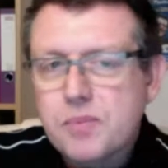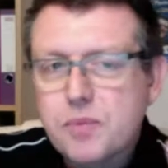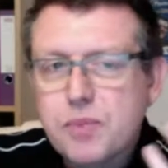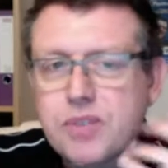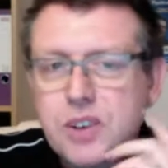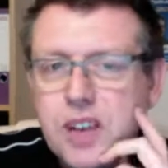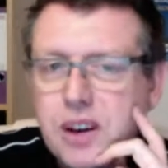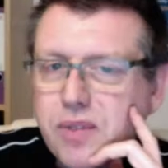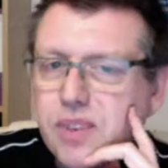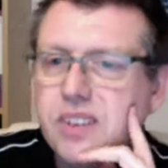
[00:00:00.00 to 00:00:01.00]
previous
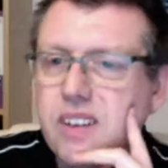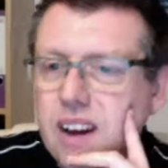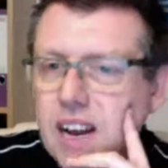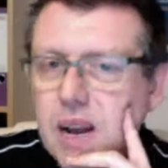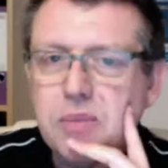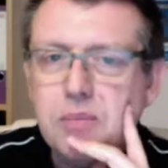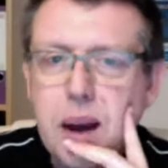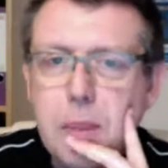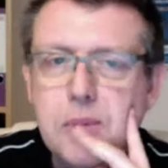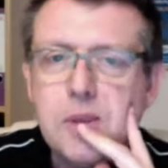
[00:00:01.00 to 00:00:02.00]
girlfriends in nightclubs and
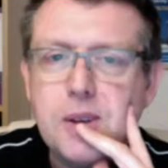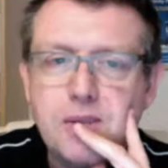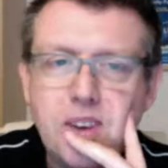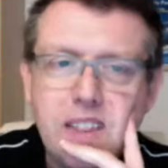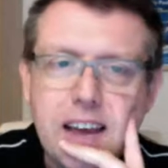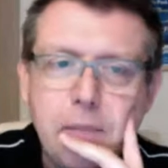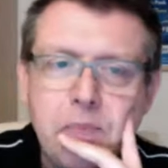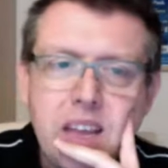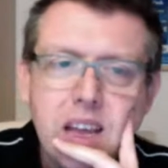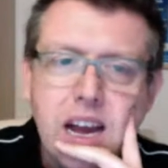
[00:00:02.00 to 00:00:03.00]
pubs and stuff like that.
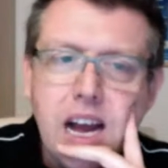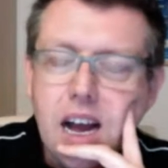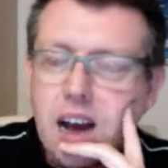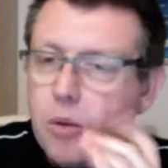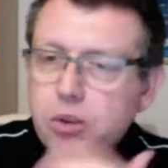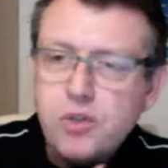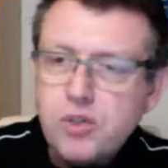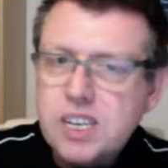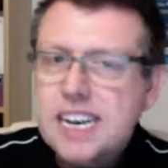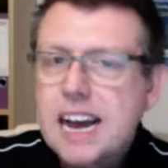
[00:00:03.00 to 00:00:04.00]
I wasn't
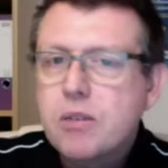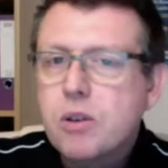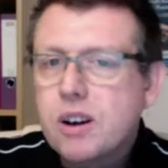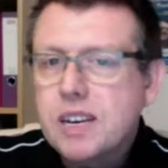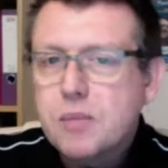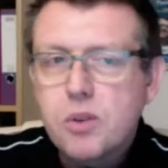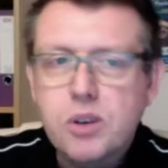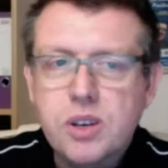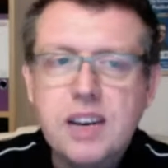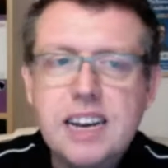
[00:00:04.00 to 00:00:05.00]
drinking alcohol anymore,
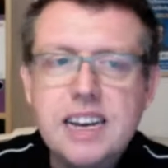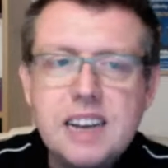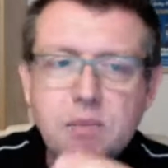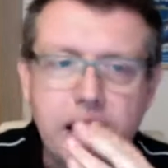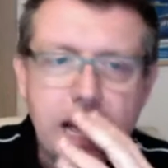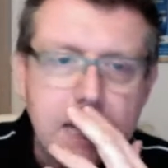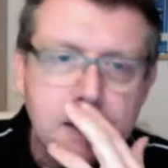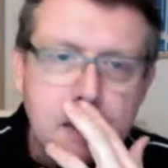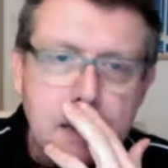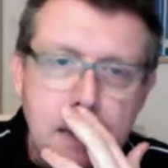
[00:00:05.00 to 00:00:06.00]
so I cleaned up my act.
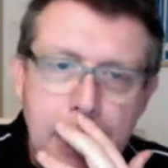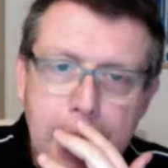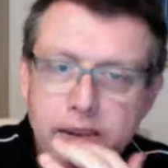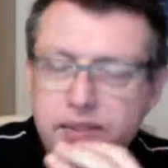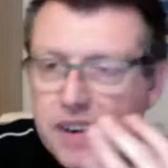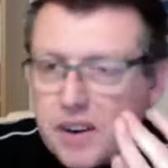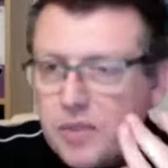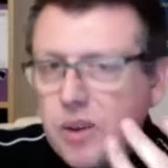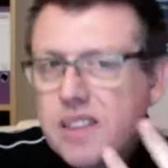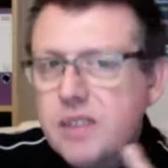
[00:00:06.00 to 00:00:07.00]
And a friend of
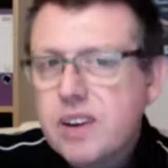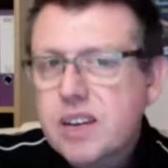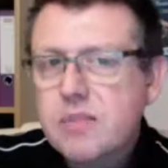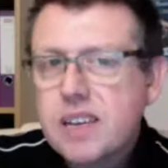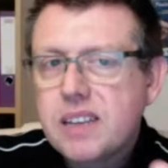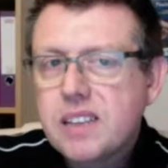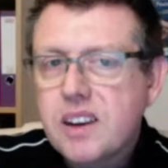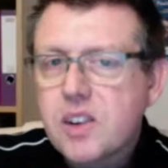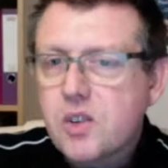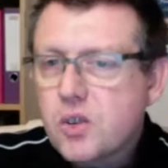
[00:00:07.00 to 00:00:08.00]
mine then recommended that
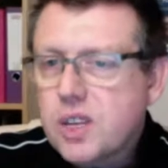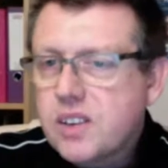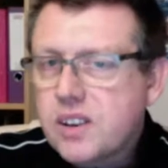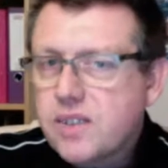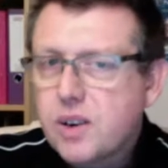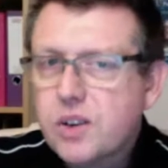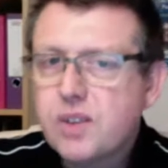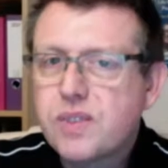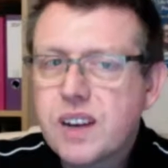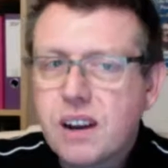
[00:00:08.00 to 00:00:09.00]
I joined a
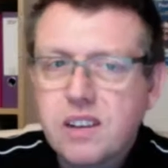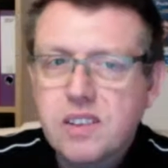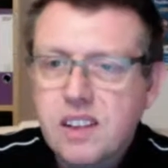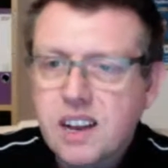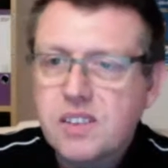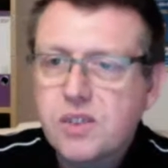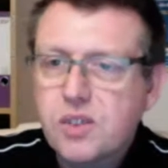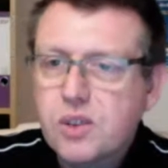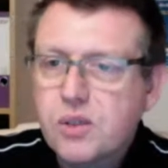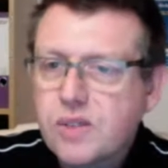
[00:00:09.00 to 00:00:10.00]
philosophy class at the London
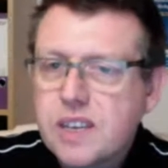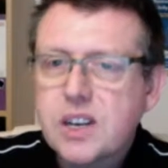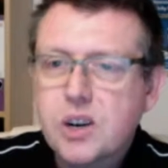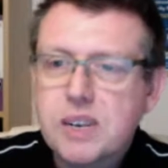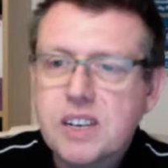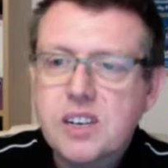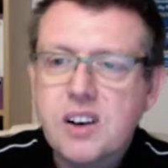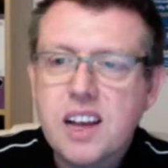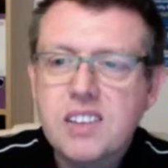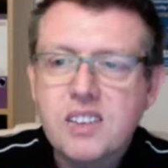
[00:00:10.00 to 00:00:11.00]
School of Economic
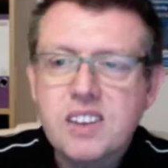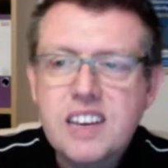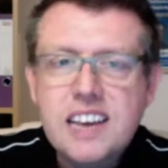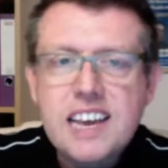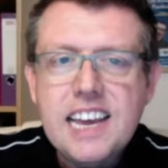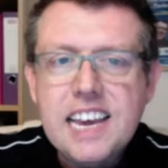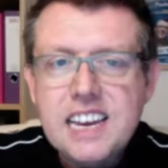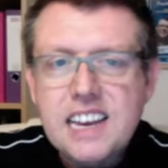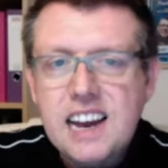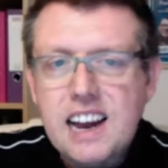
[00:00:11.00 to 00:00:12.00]
Science
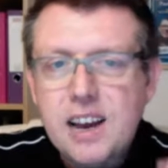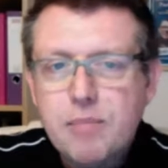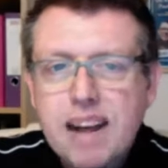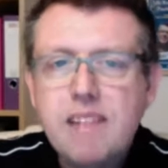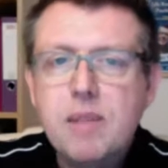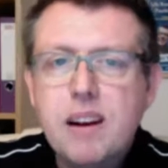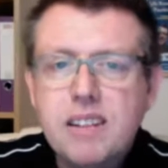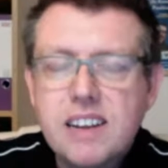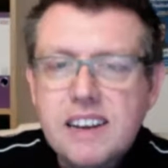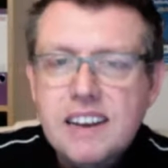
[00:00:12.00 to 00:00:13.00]
in Marylebone.
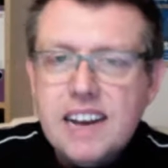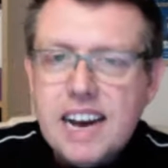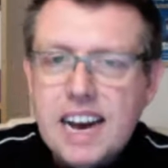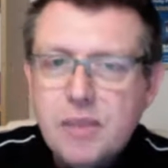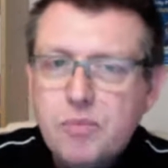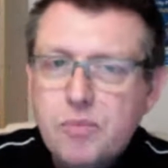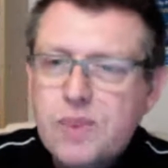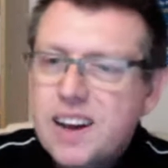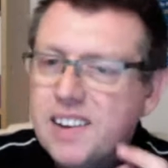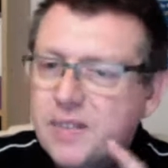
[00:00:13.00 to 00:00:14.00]

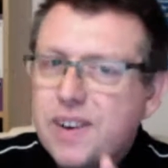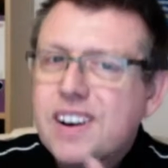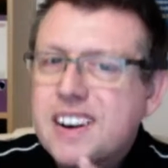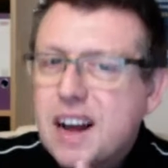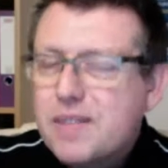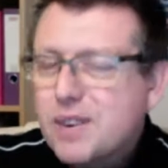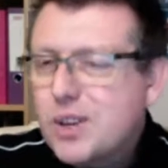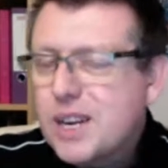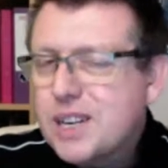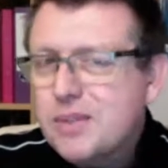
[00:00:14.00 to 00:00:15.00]
Funnily enough, I'll
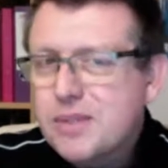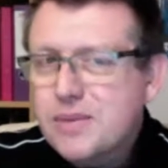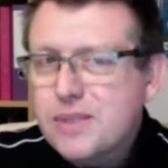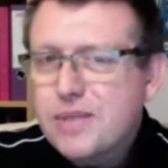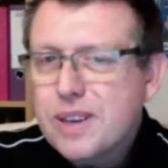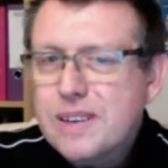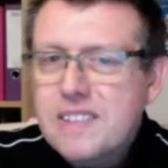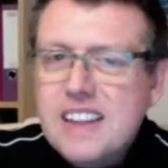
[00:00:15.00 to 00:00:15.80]
share this with you.